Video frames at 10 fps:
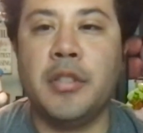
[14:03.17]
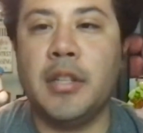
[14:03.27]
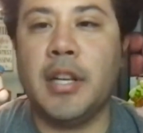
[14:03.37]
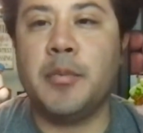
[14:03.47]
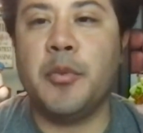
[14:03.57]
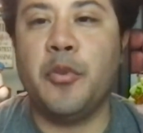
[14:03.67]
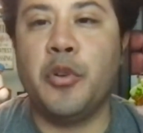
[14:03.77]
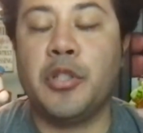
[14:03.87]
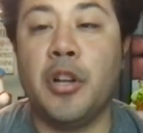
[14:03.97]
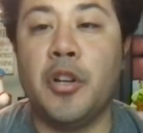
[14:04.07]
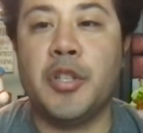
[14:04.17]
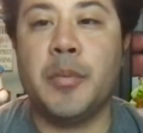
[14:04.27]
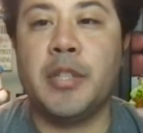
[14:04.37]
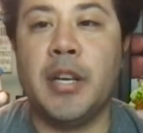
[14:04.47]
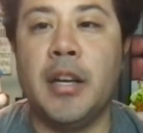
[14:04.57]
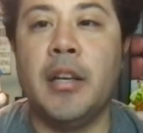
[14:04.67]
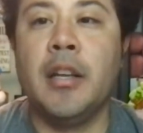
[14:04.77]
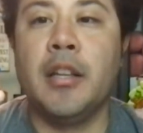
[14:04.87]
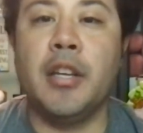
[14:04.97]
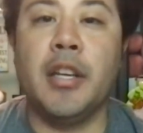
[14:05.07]
and that's before scholarships that
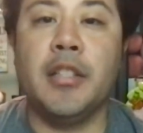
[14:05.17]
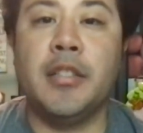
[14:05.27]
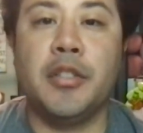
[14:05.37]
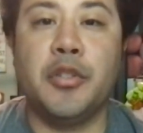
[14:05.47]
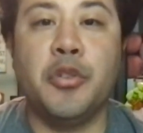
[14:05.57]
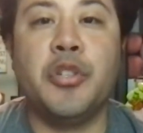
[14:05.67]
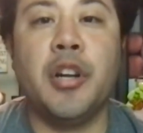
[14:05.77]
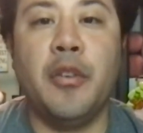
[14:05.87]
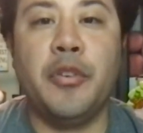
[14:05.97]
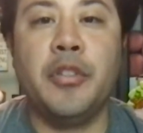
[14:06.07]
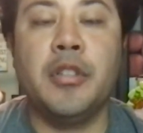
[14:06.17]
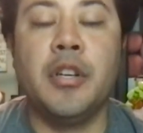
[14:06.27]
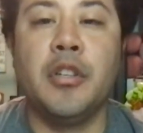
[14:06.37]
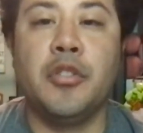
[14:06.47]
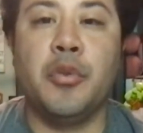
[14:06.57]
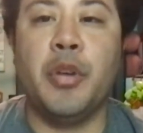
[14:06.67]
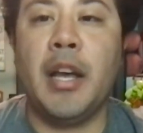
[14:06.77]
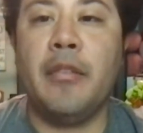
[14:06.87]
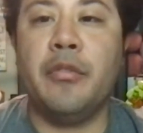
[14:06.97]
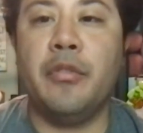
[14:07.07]
the institution offers. So
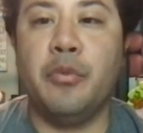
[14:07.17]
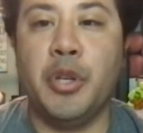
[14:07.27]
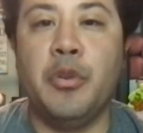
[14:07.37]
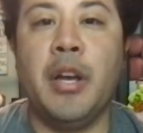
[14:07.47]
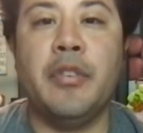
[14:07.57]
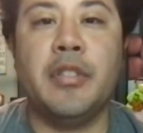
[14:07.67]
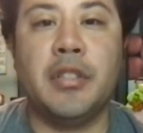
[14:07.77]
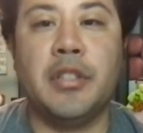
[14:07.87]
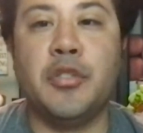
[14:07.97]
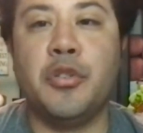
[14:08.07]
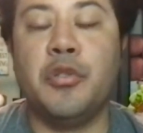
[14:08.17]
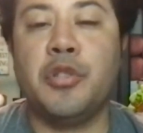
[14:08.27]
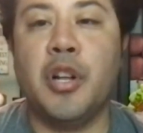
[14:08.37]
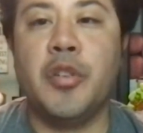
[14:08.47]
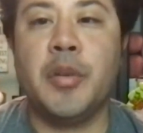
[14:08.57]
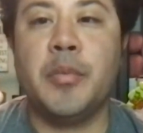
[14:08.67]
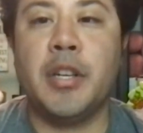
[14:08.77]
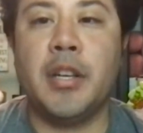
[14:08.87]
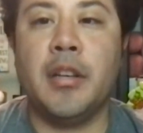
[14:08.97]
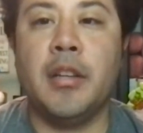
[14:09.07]
we do have institutional scholarships
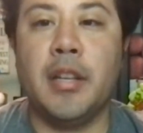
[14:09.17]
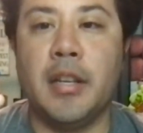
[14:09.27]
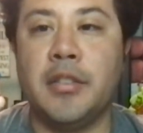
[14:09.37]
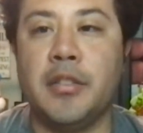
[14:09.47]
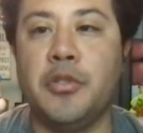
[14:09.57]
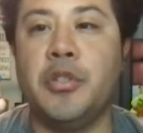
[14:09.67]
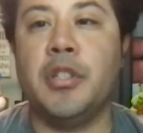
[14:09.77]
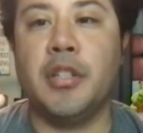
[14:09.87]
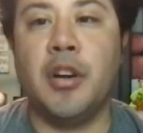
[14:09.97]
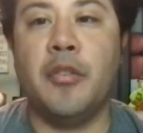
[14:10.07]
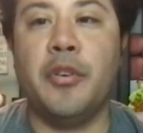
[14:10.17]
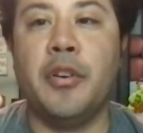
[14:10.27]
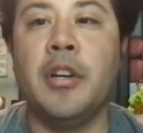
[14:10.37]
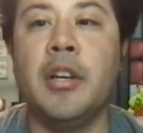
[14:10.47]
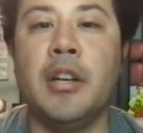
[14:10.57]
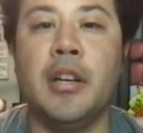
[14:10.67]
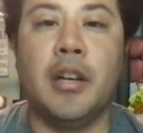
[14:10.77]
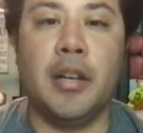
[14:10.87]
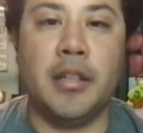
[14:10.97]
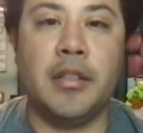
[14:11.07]
that the institution does offer
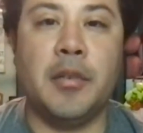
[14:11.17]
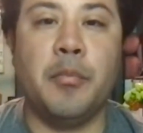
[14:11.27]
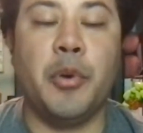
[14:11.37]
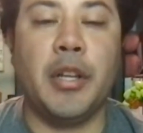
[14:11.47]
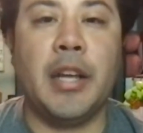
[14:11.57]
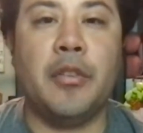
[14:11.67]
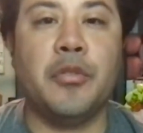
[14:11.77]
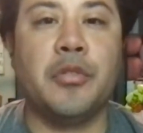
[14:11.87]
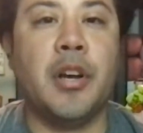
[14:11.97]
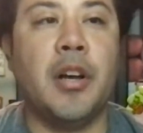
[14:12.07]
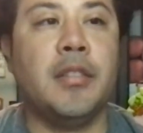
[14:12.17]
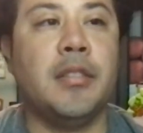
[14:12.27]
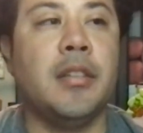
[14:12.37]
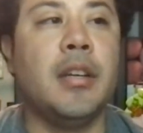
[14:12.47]
to bring down those costs.